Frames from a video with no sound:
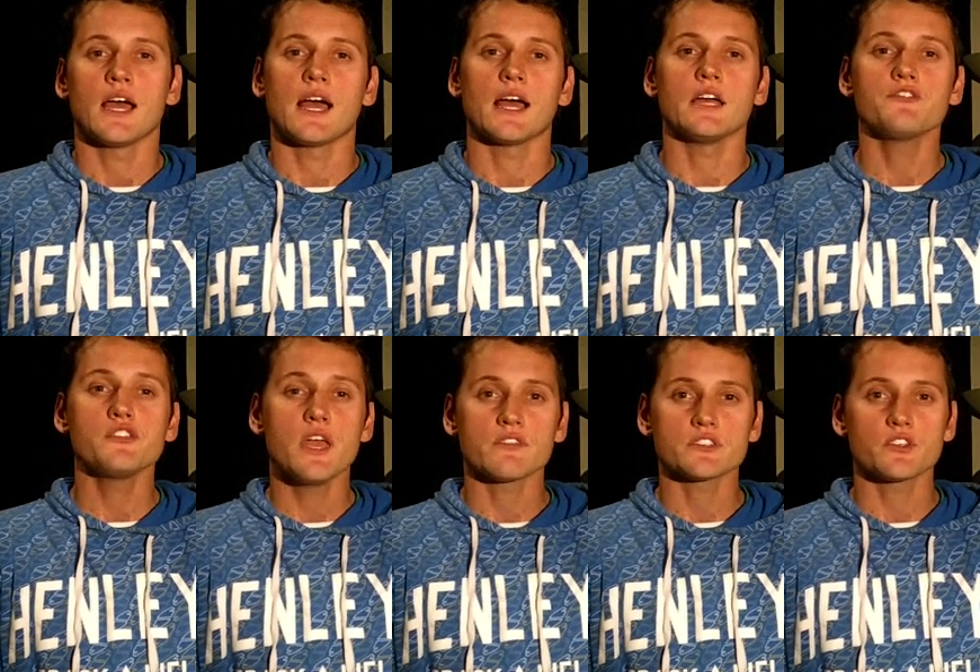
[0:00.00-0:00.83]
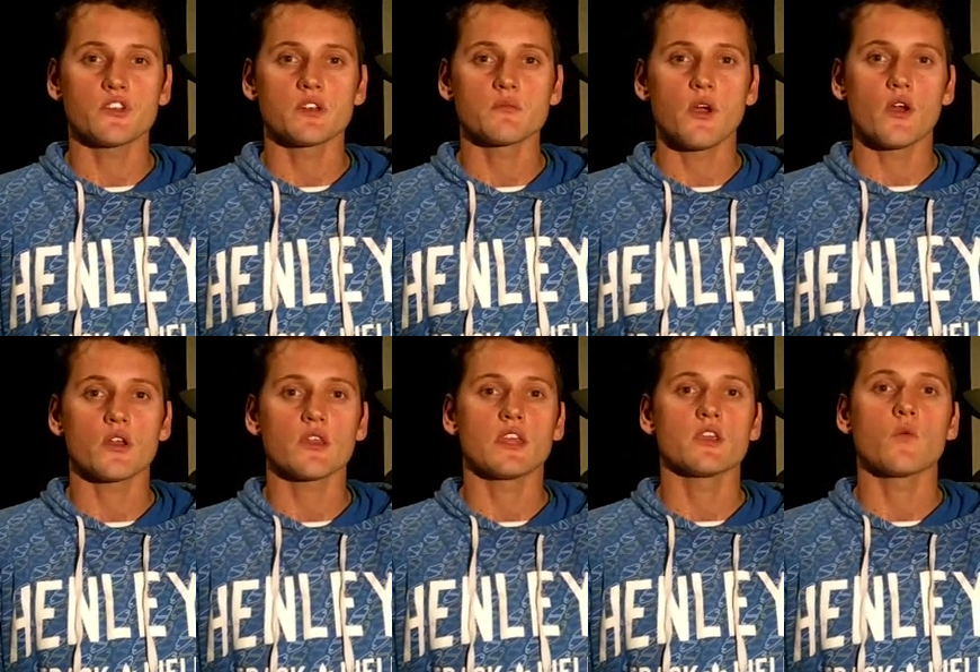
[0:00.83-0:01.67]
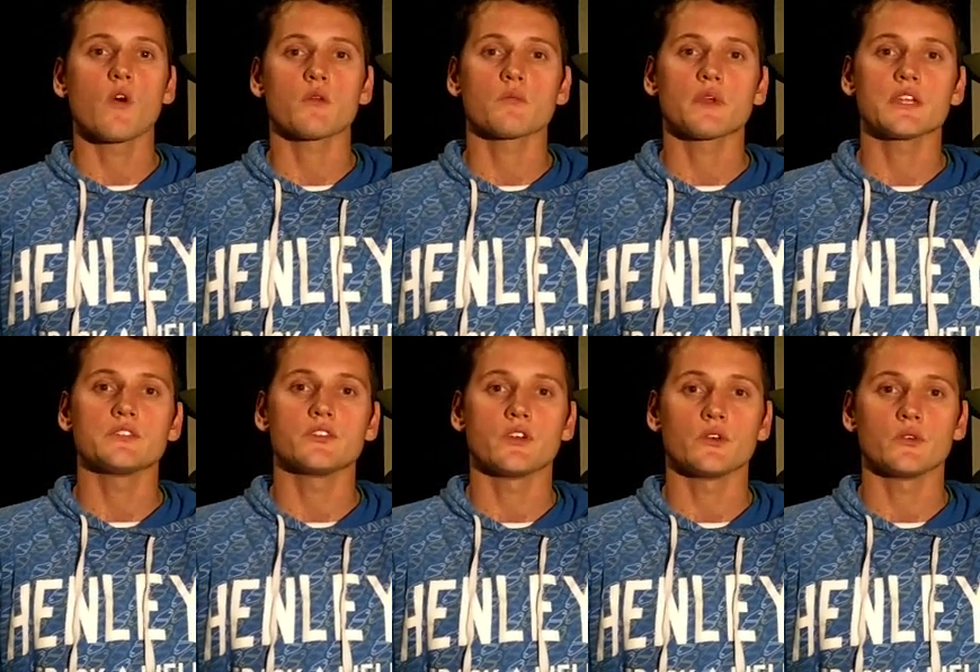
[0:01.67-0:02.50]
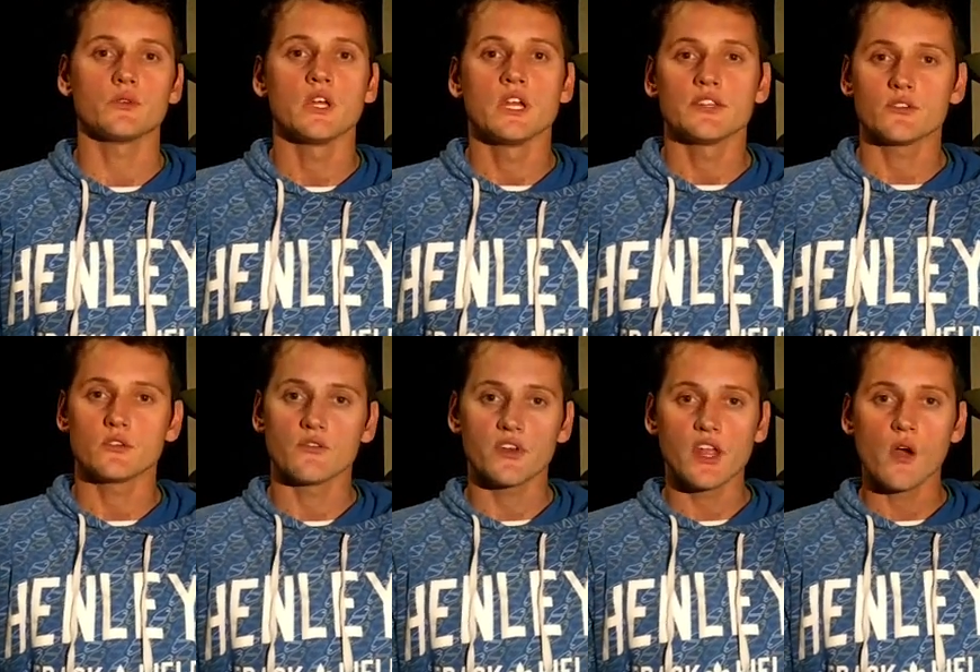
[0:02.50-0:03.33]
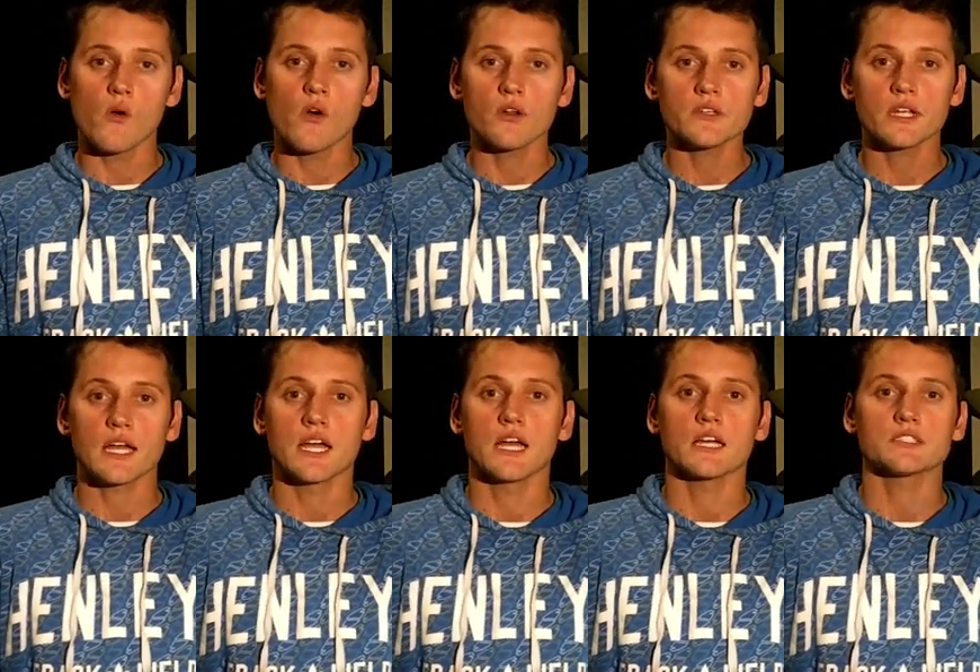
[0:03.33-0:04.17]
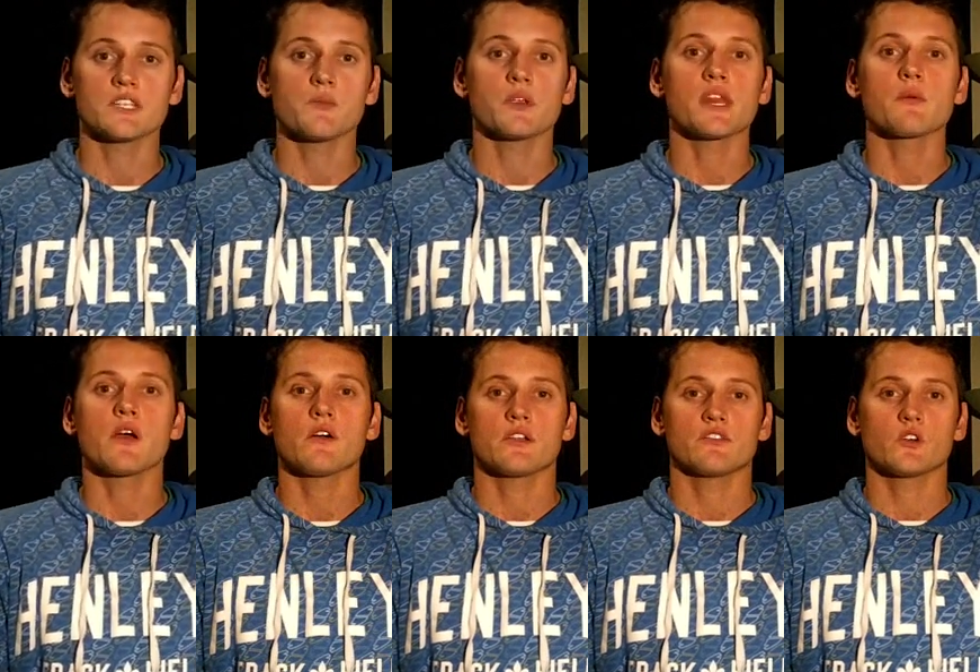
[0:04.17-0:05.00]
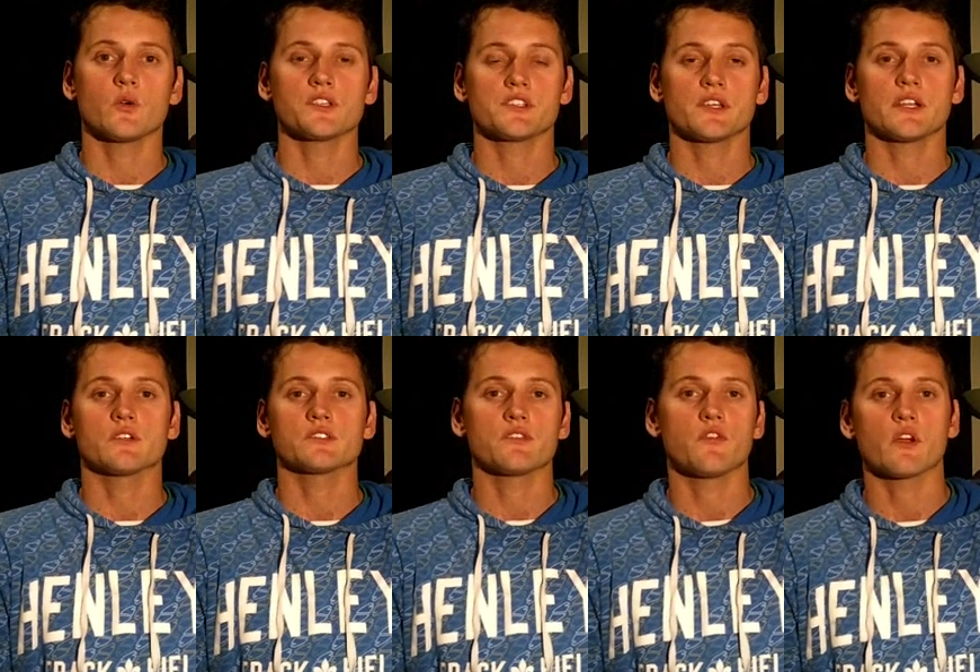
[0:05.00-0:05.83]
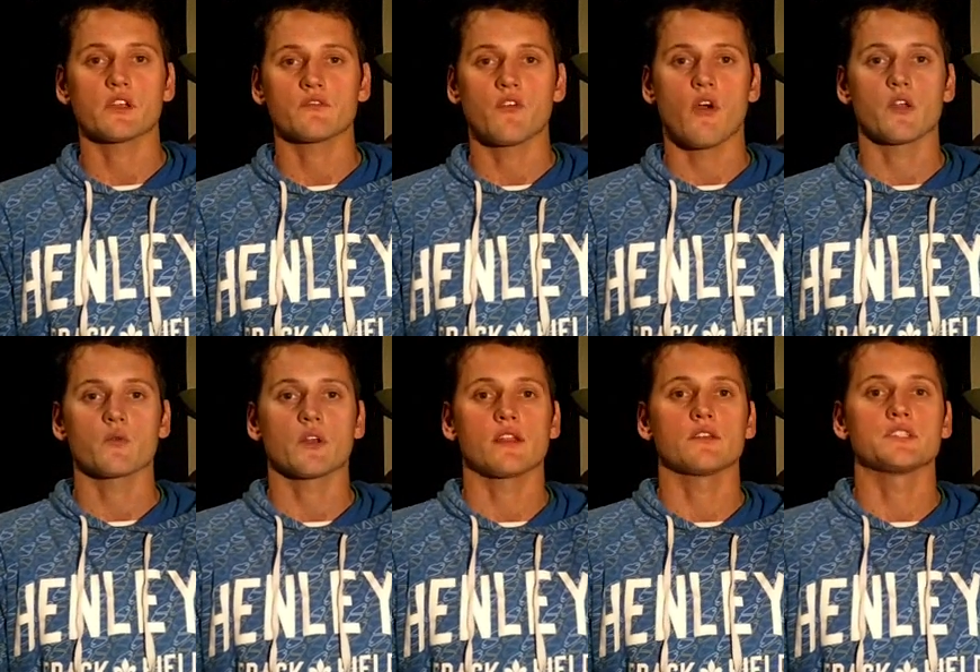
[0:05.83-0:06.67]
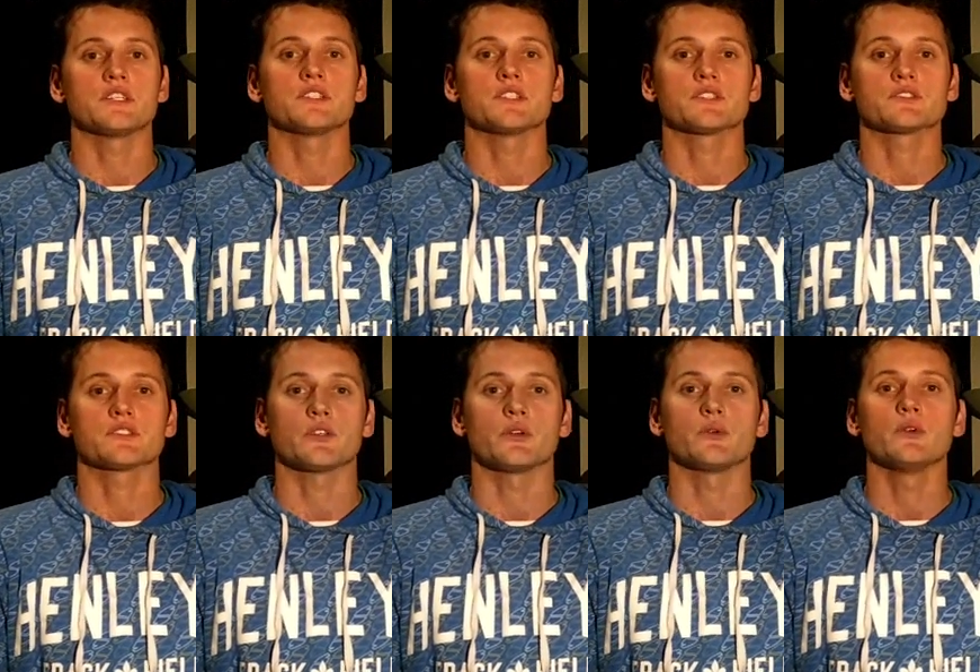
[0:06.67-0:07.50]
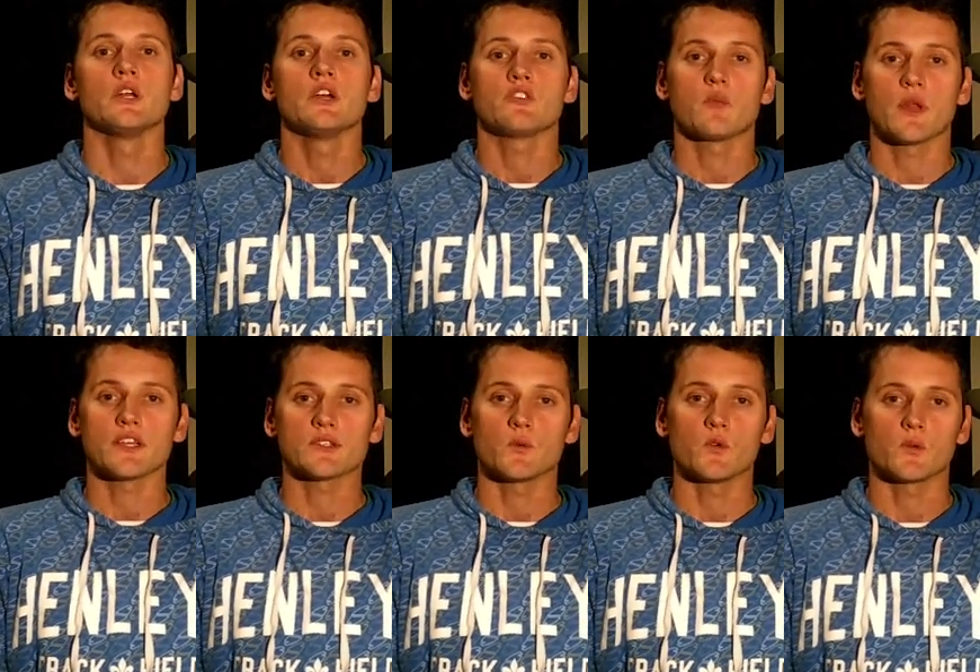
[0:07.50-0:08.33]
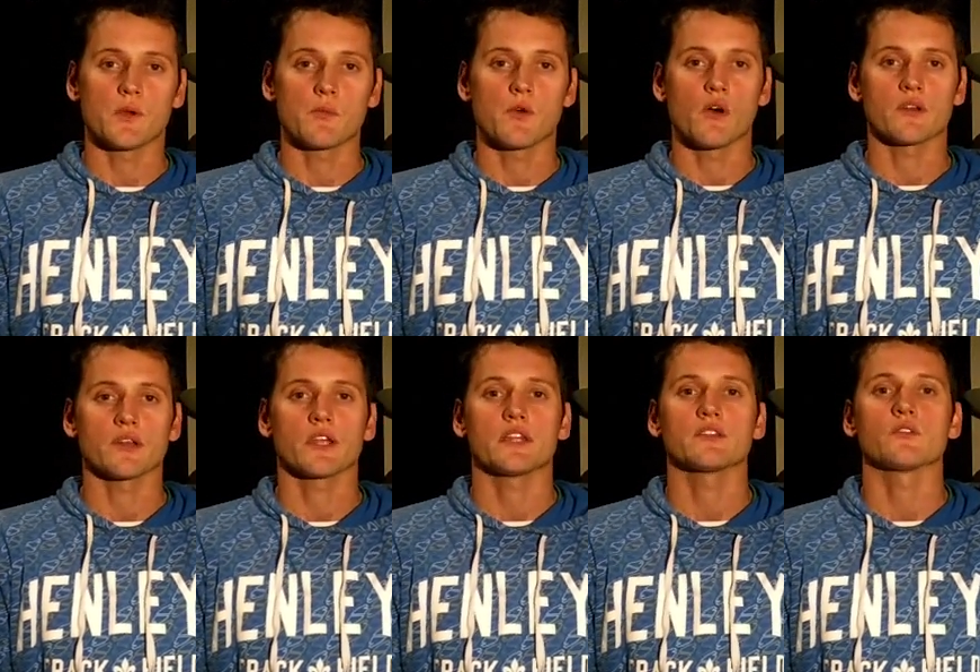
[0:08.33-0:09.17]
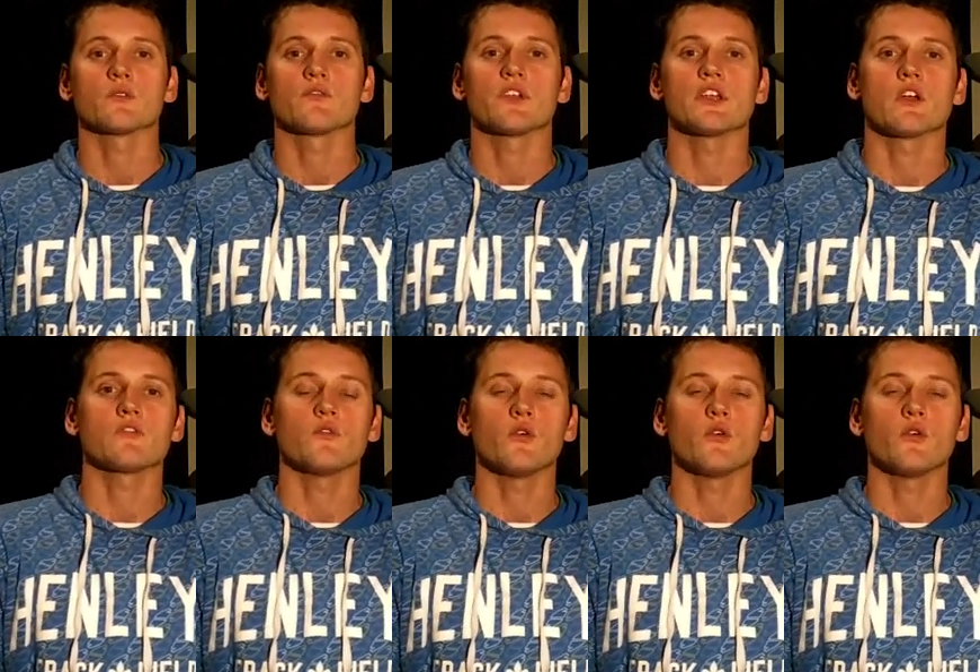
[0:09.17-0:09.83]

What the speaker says: If you have a certain motor that you want me to do a video on, send me an email and request it, and I'll see if I can find one of those engines to replace the water pump on and do a video